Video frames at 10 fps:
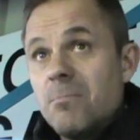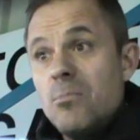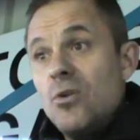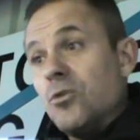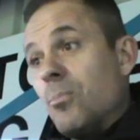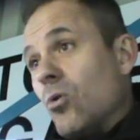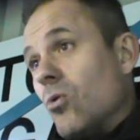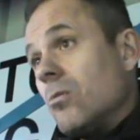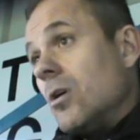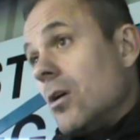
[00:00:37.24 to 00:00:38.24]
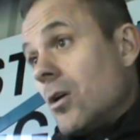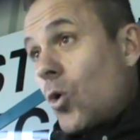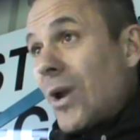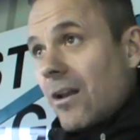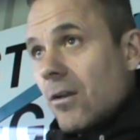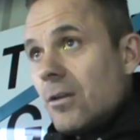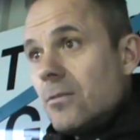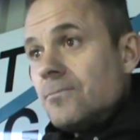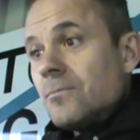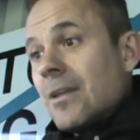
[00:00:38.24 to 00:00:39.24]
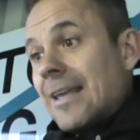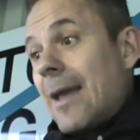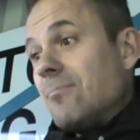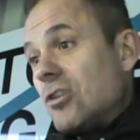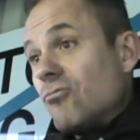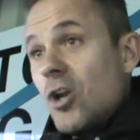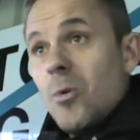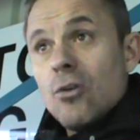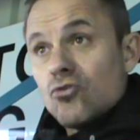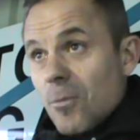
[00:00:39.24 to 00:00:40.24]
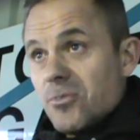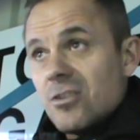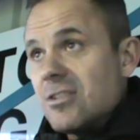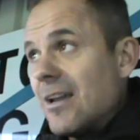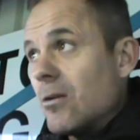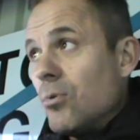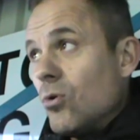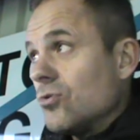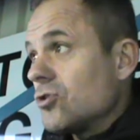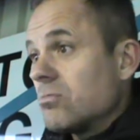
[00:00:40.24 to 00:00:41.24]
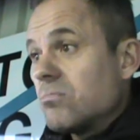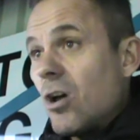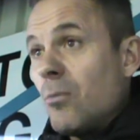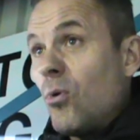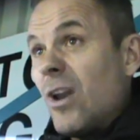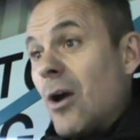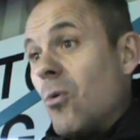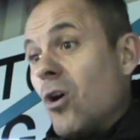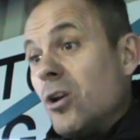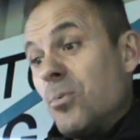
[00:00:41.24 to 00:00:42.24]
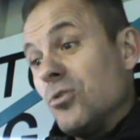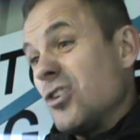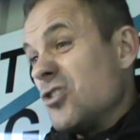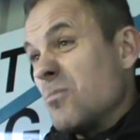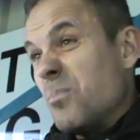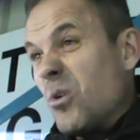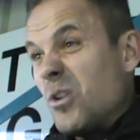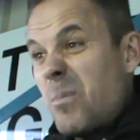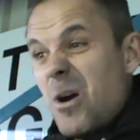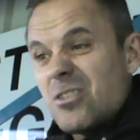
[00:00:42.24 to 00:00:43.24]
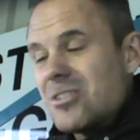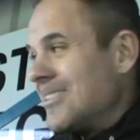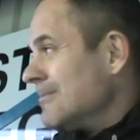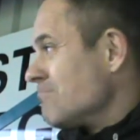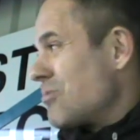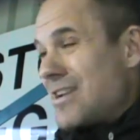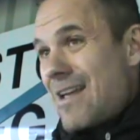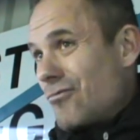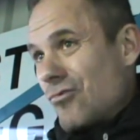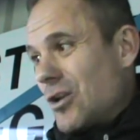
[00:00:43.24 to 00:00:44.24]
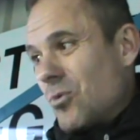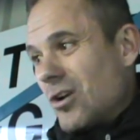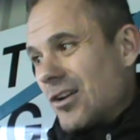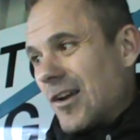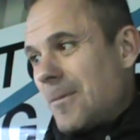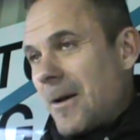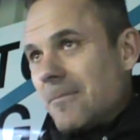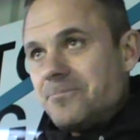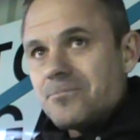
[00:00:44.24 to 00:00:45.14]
Moved the ball quickly, kept it really well, dropped on second balls, got the ball out wide, put decent ball in the box, but never really worked the keeper.